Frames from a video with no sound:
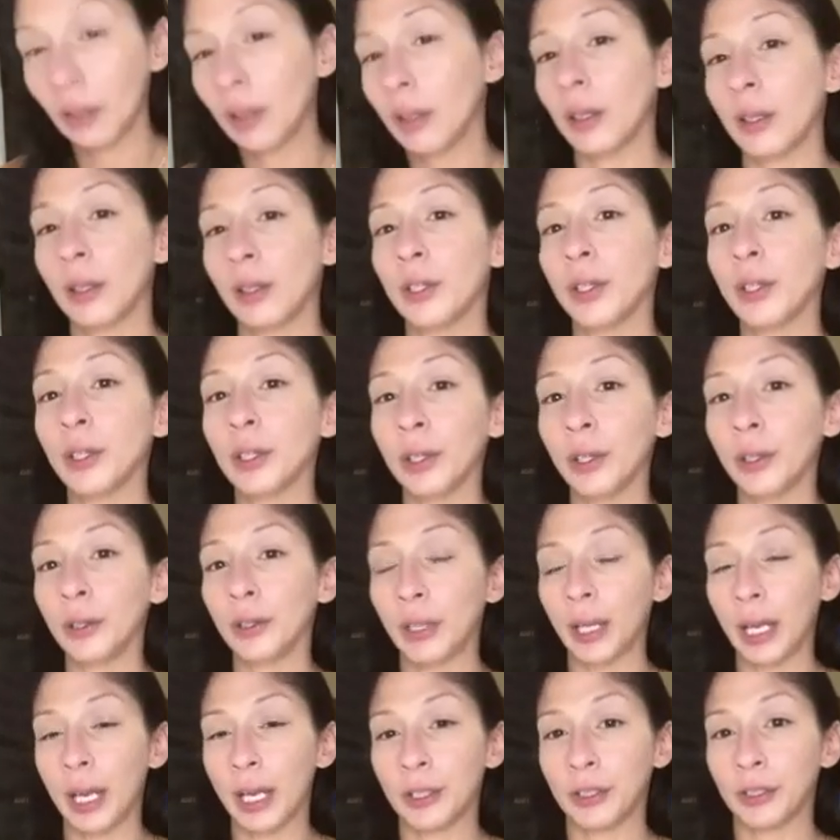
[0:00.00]
Your current
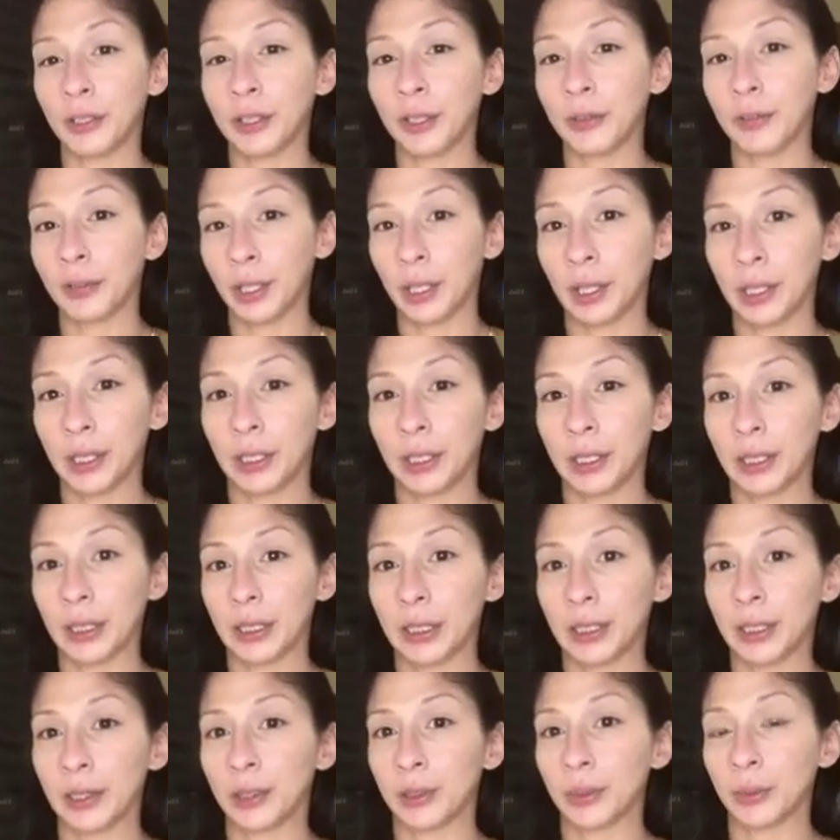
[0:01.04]
energy regarding this
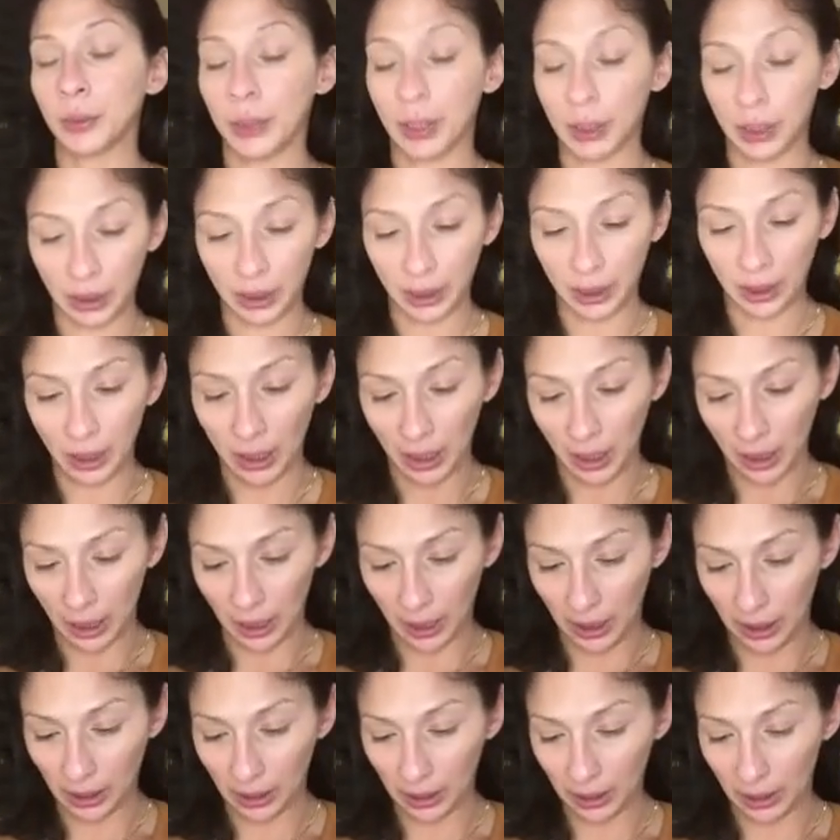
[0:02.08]
situation, it
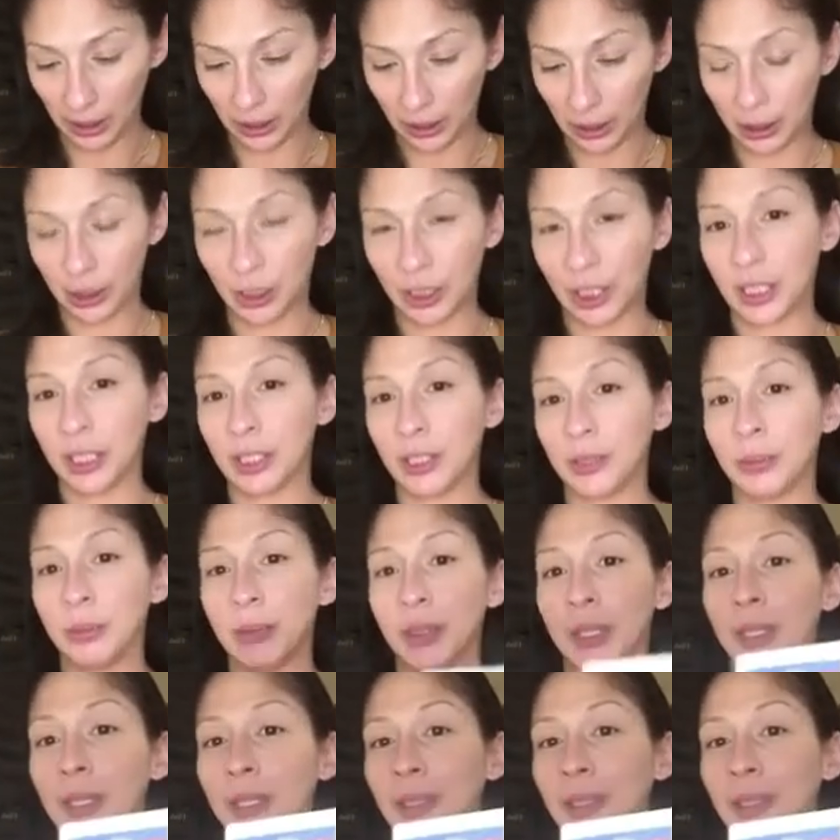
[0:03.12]
is judgment.